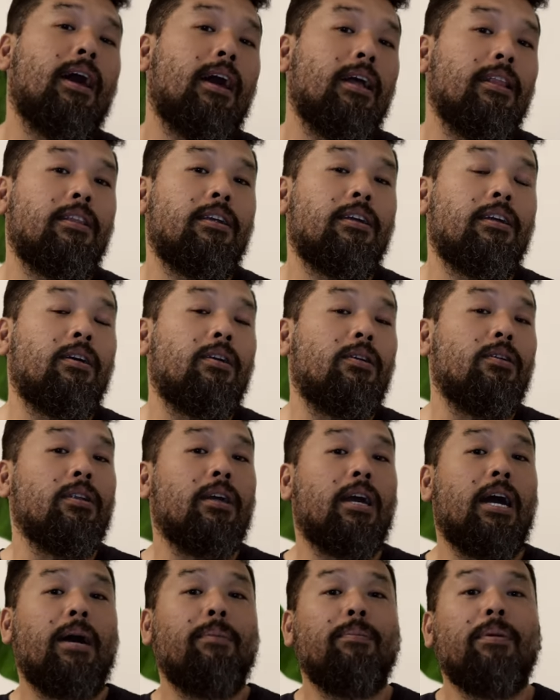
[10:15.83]
other
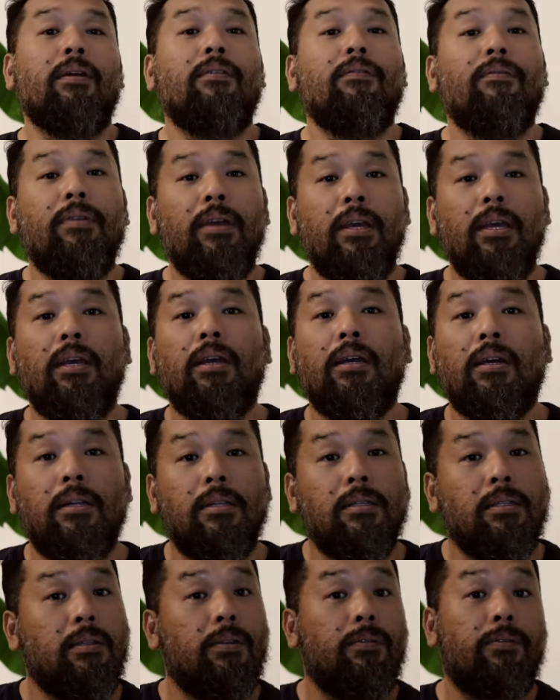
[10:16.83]
oncoming
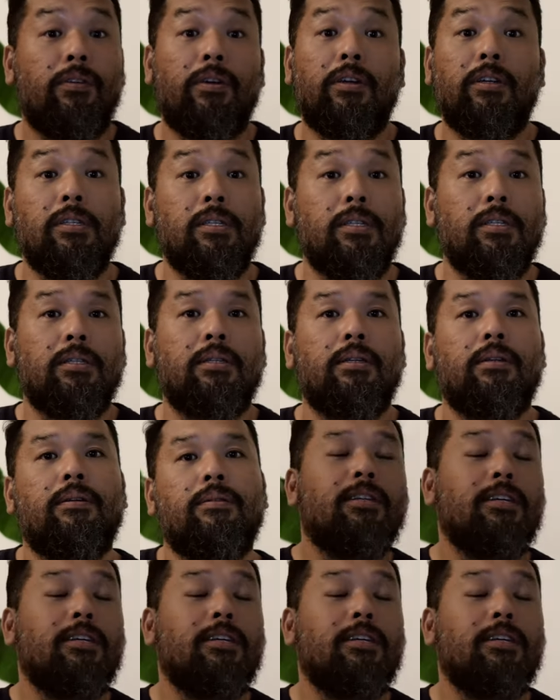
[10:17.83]
vehicles first.